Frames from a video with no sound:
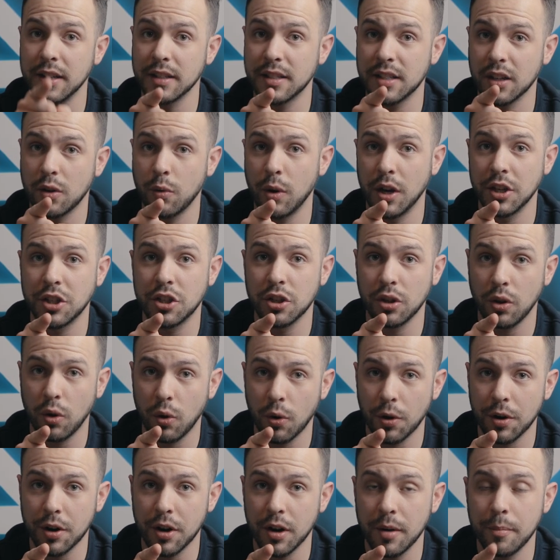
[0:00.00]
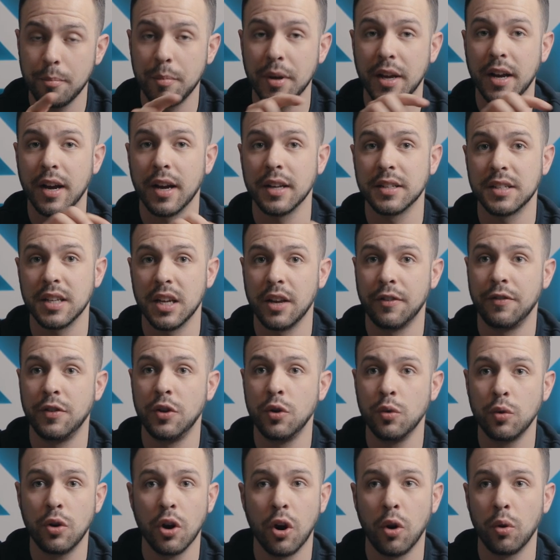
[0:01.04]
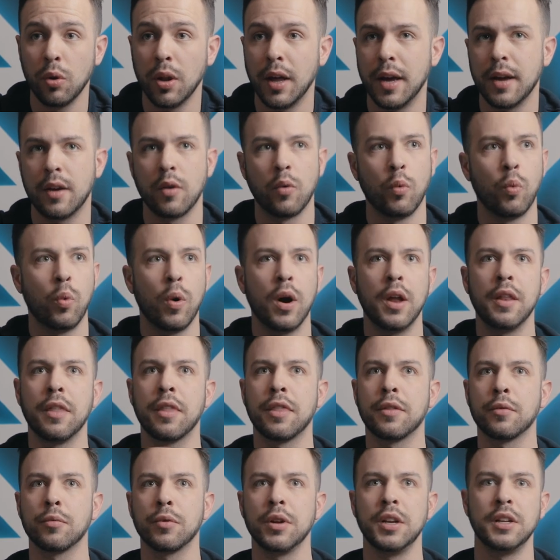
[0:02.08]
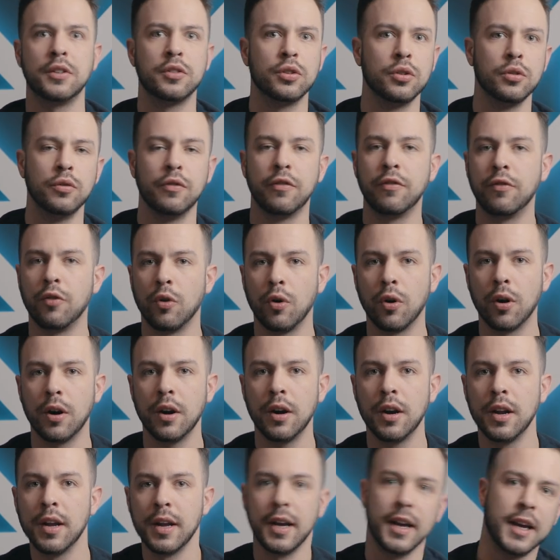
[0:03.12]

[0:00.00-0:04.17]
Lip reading: in sequential order, because if you go like 1, 3, 2, 4,